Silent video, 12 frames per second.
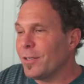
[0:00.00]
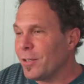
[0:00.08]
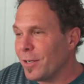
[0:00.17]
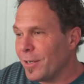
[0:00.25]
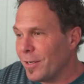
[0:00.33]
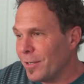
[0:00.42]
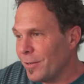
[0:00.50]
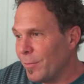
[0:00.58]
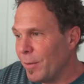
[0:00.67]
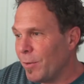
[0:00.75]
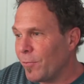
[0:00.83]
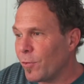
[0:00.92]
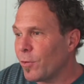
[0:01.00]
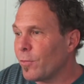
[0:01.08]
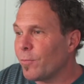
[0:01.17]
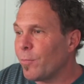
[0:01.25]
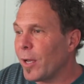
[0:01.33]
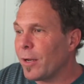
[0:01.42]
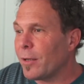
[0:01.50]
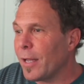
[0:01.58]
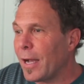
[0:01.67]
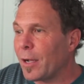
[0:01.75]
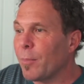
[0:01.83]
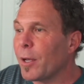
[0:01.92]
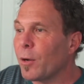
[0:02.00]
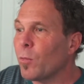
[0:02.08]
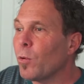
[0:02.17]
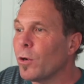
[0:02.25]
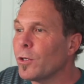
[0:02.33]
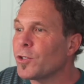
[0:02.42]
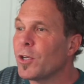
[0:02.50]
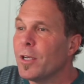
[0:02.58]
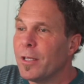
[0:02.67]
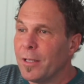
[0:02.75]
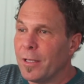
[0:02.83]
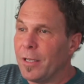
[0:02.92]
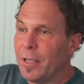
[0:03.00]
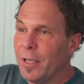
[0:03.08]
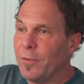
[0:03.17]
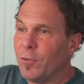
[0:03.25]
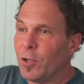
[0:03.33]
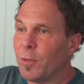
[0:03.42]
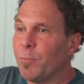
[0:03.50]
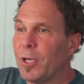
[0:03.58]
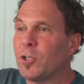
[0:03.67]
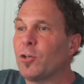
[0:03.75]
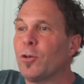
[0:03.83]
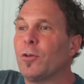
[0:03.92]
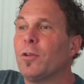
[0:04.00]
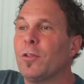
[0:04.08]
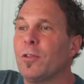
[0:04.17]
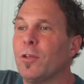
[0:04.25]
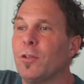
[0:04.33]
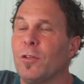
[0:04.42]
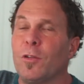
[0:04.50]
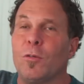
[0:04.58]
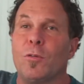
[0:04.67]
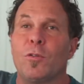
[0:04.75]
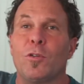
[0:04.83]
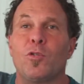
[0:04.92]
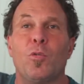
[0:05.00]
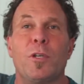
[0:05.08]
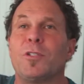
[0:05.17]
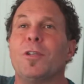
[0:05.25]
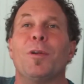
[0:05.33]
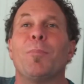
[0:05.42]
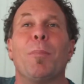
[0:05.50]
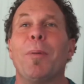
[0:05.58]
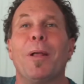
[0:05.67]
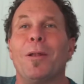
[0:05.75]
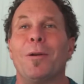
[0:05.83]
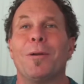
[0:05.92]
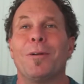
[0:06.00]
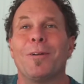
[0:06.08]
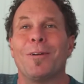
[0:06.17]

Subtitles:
entire, maybe for lack of better words, if you can picture the twist in a propeller.